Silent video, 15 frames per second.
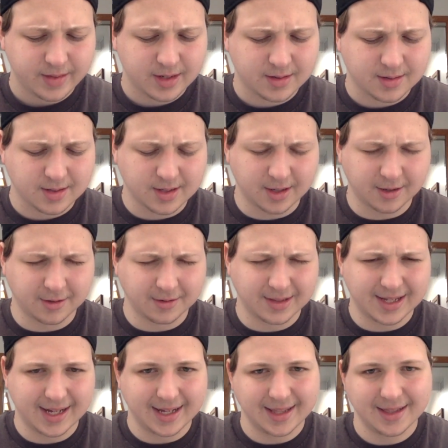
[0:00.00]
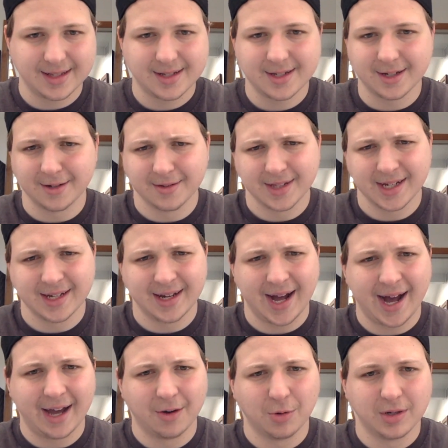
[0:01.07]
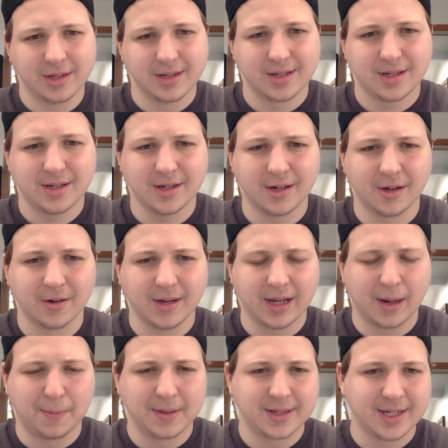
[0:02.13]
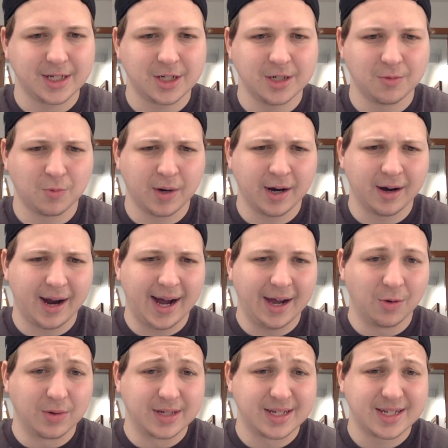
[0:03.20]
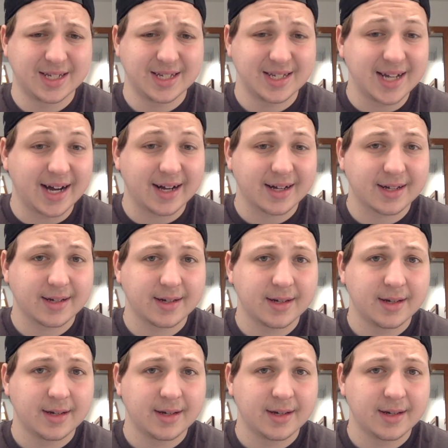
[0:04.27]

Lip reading: So then I was, in a position where I was stuck.